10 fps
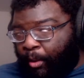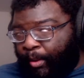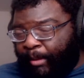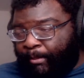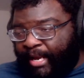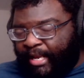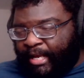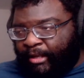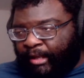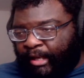
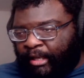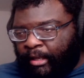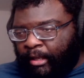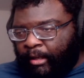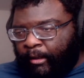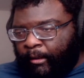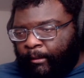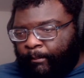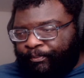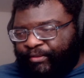immediately.
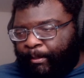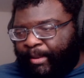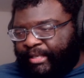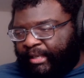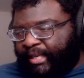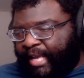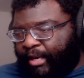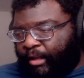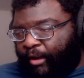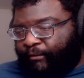The Mandela
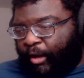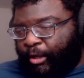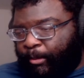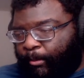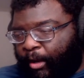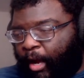Catalog Volume 1.